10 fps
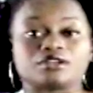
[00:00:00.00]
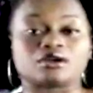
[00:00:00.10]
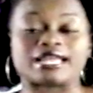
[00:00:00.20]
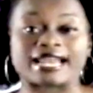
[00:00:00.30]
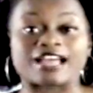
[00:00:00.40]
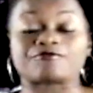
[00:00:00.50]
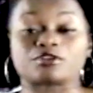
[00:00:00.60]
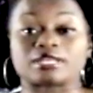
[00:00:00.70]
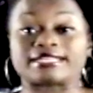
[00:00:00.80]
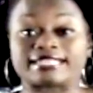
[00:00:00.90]
know, and I
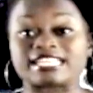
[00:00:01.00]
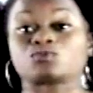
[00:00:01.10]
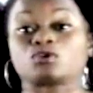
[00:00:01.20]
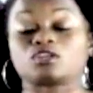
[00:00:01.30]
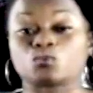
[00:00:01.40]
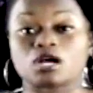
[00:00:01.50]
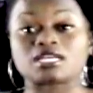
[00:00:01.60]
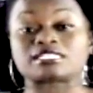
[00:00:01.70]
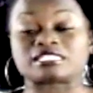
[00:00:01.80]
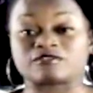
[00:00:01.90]
feel like that's what it
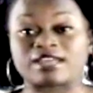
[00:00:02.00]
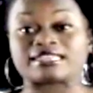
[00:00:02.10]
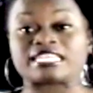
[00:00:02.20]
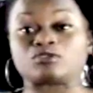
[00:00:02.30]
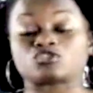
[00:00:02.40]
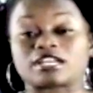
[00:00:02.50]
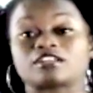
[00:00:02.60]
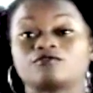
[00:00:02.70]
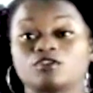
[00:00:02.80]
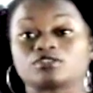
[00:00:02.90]
was, is the fact that he was trying
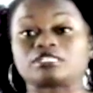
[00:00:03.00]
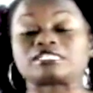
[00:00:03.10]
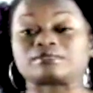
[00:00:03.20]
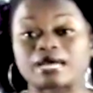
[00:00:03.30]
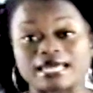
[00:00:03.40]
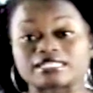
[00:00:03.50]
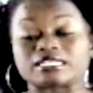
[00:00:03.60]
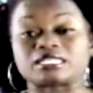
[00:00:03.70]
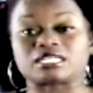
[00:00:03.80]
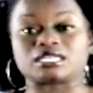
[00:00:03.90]
to convert these
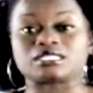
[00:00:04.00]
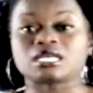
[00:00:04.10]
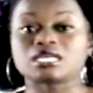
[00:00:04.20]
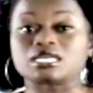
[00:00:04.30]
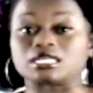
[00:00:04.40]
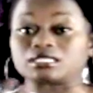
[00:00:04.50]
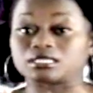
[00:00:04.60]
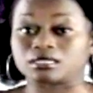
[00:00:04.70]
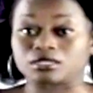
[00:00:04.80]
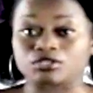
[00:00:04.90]
Somalian kids
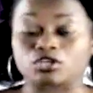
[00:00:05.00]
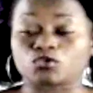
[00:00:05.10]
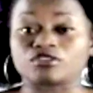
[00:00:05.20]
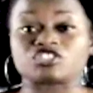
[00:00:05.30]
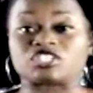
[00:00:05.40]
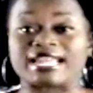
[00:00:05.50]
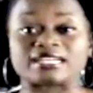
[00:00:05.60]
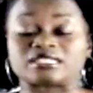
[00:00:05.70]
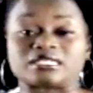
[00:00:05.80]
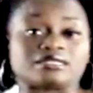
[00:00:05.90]
into, you know,
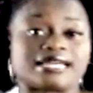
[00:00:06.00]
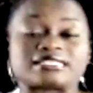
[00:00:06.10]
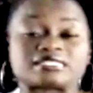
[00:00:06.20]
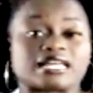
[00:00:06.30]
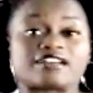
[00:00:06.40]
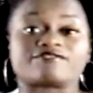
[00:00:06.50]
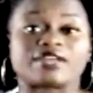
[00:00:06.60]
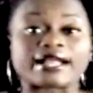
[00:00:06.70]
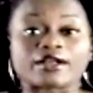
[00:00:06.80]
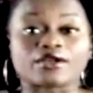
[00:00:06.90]
Christianity, and that's not
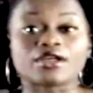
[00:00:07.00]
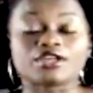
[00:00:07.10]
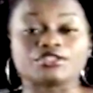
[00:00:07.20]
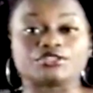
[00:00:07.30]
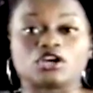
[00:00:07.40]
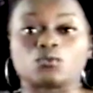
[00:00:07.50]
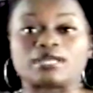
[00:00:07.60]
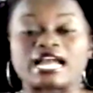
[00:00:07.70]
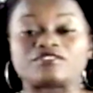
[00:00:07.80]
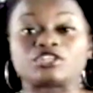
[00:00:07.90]
fair. You know,
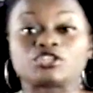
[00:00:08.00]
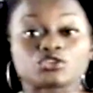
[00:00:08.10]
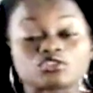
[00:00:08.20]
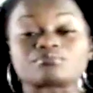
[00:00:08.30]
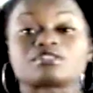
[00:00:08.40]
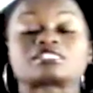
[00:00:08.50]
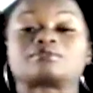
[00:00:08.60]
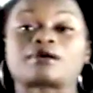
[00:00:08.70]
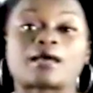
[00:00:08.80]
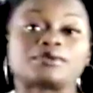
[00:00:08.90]
we have a huge
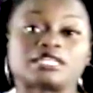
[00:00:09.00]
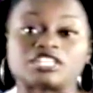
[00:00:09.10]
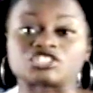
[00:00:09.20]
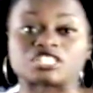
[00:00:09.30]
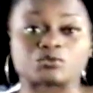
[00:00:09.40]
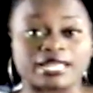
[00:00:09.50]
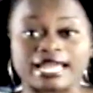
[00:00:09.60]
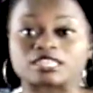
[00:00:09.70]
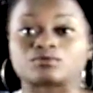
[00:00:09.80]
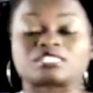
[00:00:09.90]
Muslim population, and we
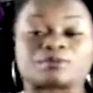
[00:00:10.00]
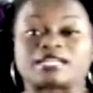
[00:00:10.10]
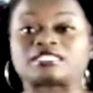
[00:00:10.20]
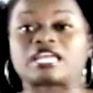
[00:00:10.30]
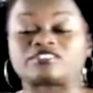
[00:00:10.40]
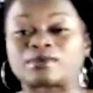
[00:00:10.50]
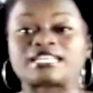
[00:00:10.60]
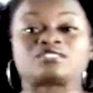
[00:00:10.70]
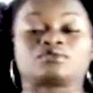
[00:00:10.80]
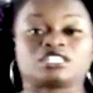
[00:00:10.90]
have to respect
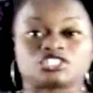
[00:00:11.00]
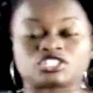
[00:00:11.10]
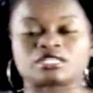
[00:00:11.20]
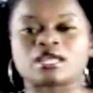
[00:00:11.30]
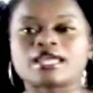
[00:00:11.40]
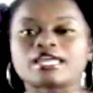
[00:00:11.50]
everybody's religion,